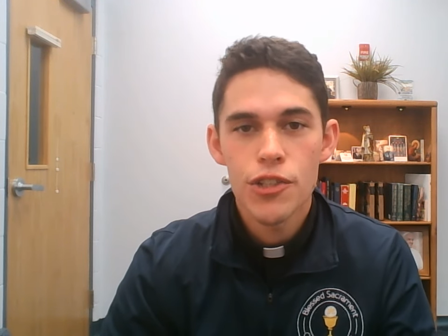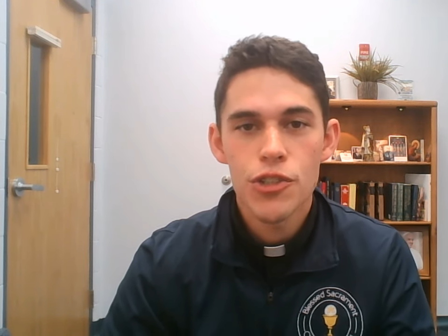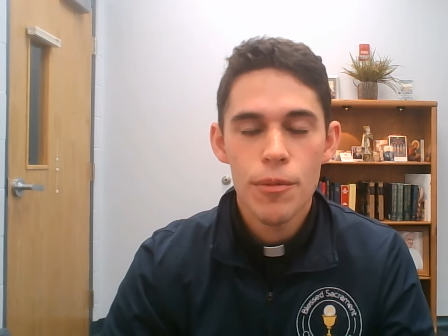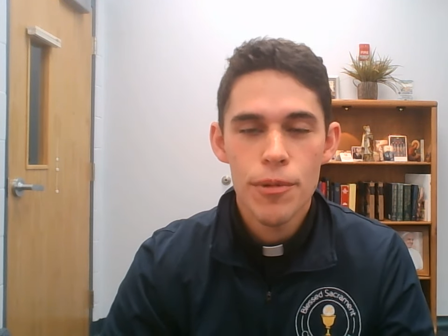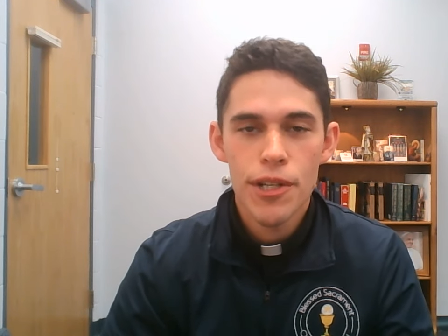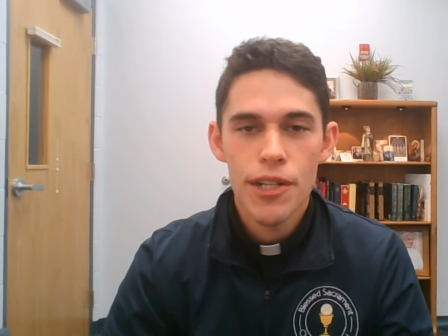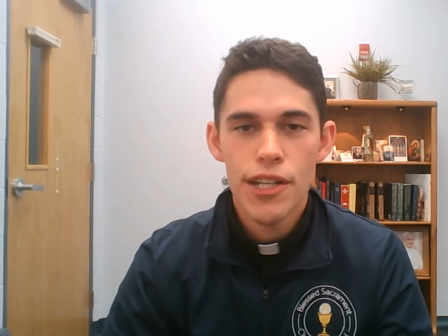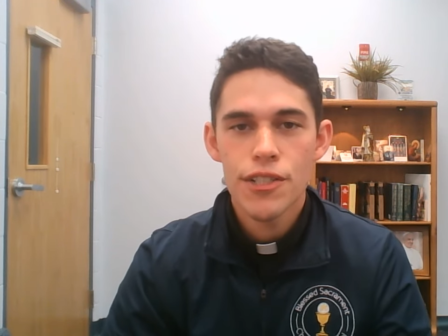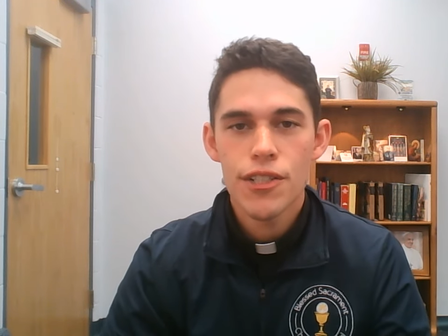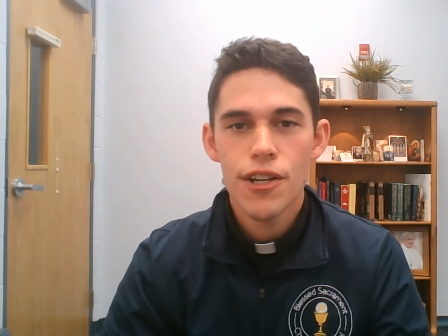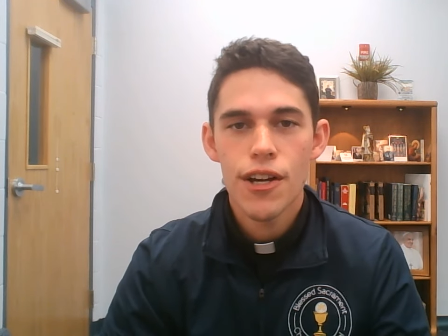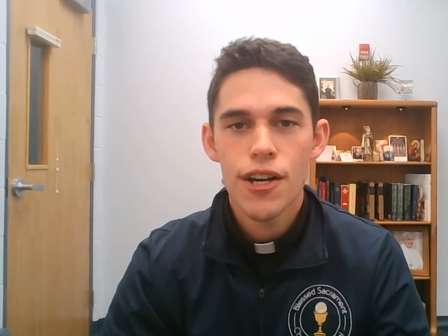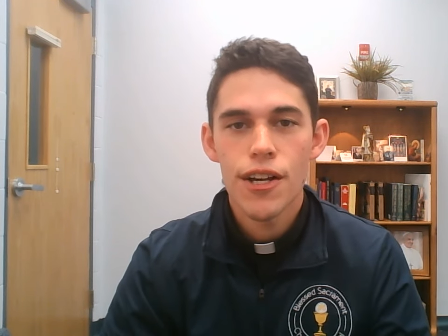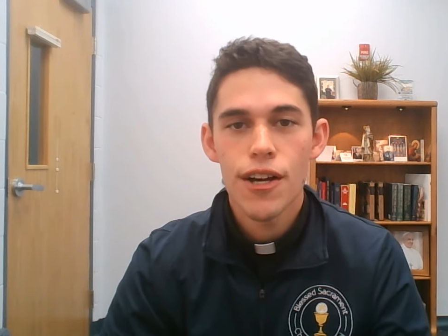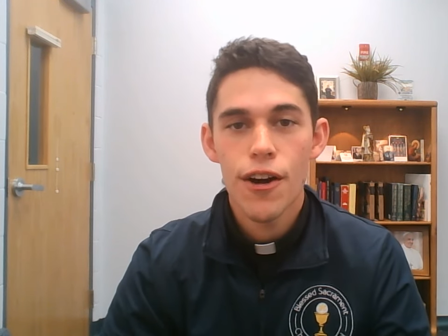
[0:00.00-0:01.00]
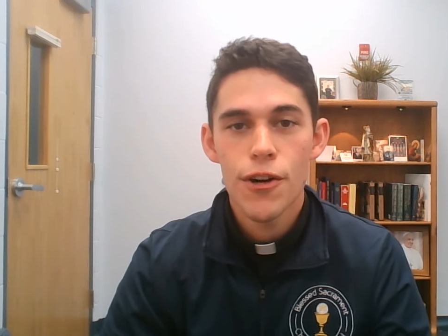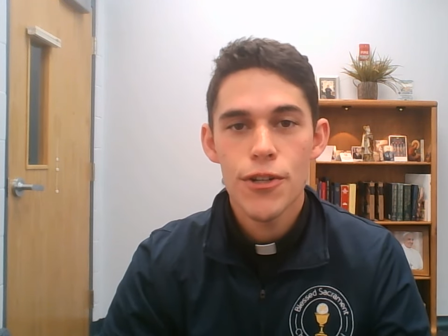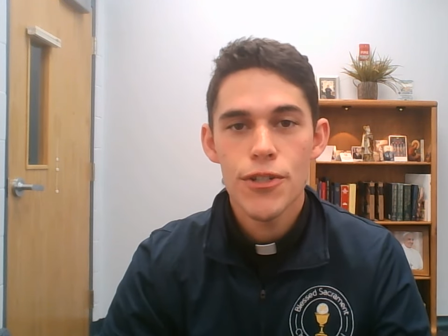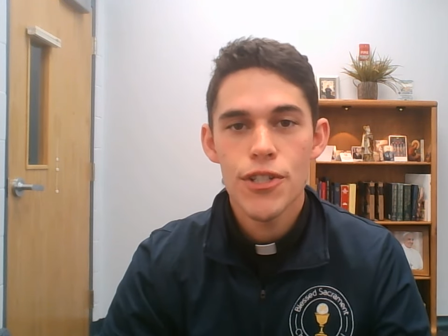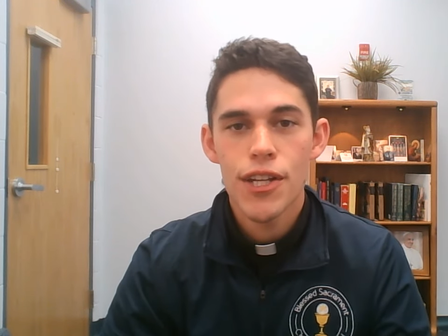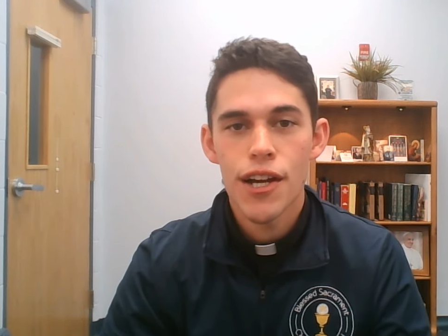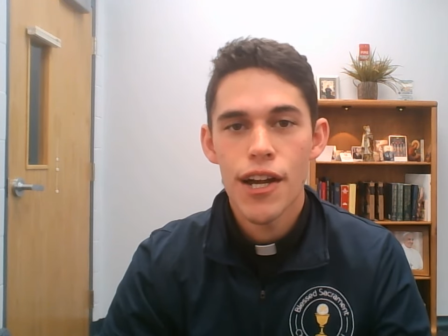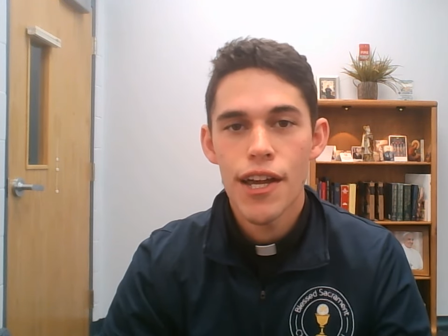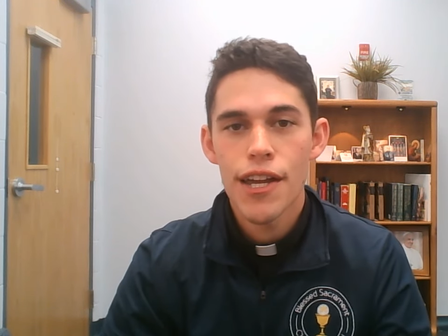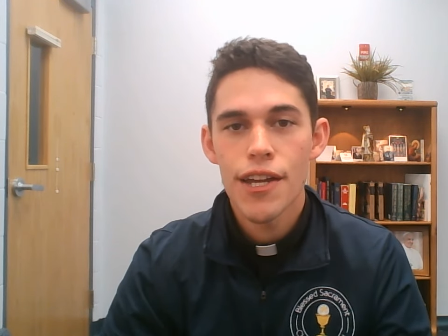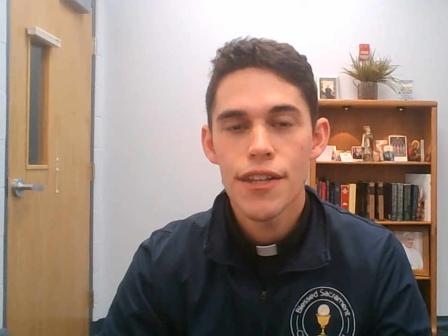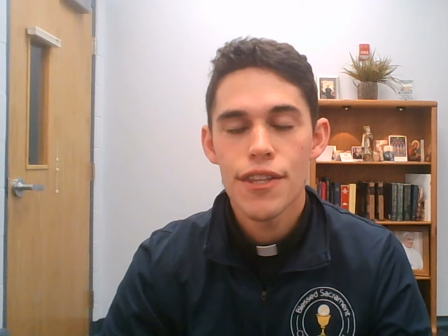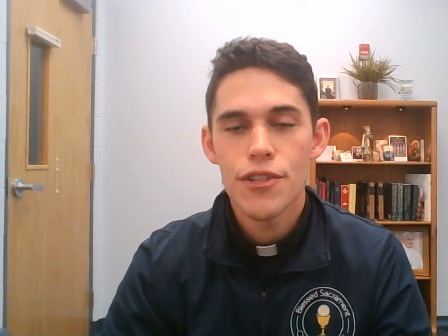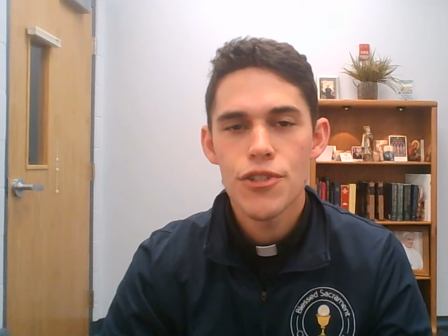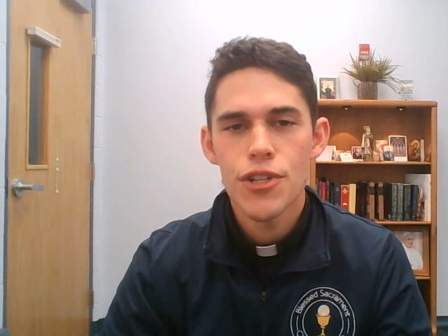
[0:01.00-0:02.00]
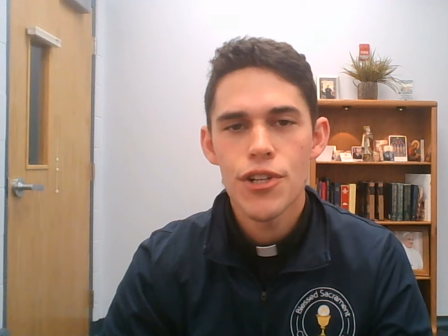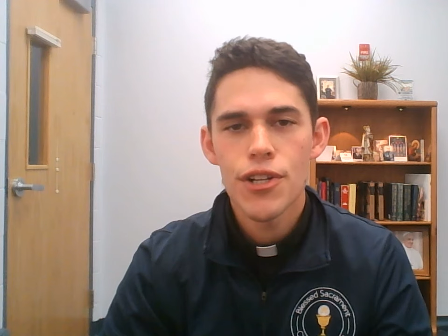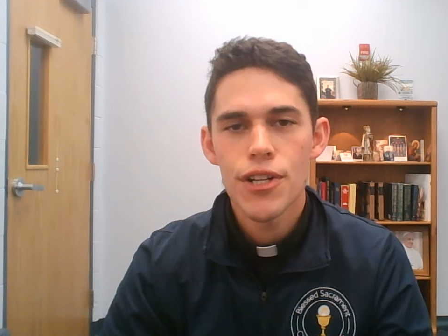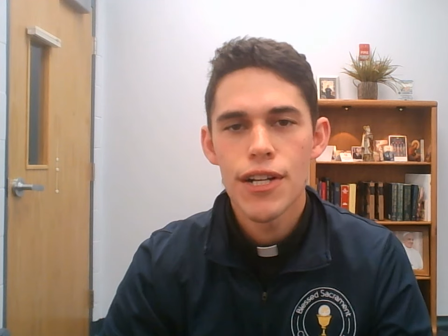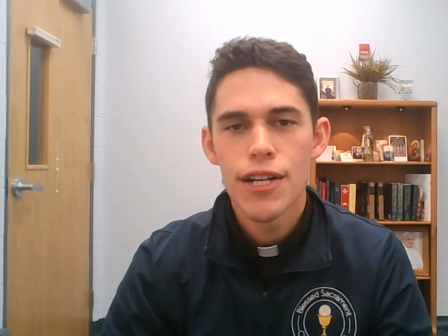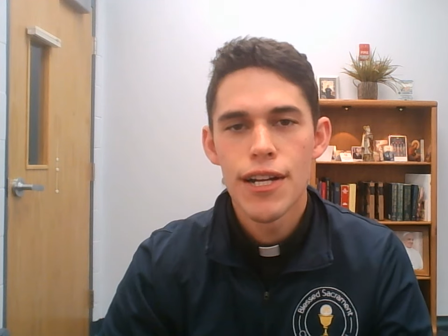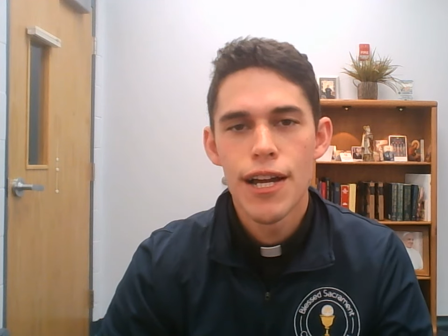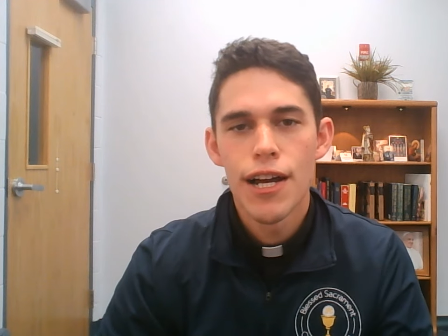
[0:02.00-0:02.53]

jumping into RCIA this year,